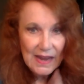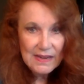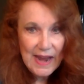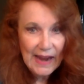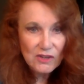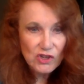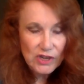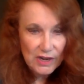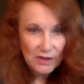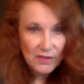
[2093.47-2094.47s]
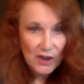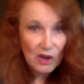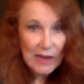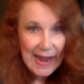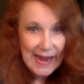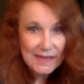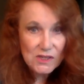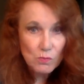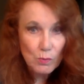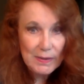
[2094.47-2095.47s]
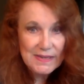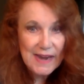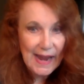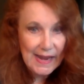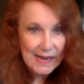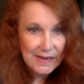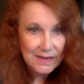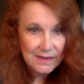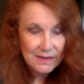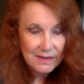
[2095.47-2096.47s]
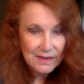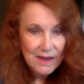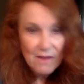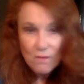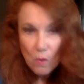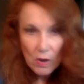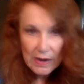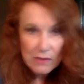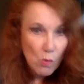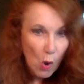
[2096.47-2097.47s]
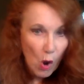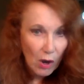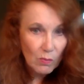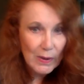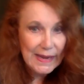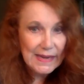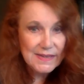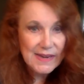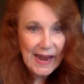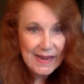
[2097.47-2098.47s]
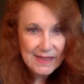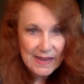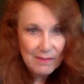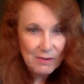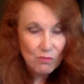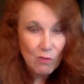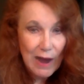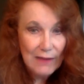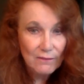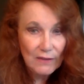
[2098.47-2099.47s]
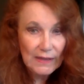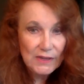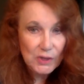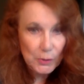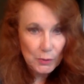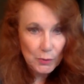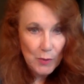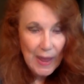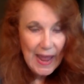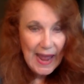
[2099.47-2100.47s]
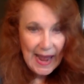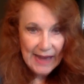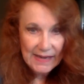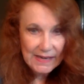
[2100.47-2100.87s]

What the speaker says: Next year, their lands will be taken. For in war we can take them and rightfully too, and in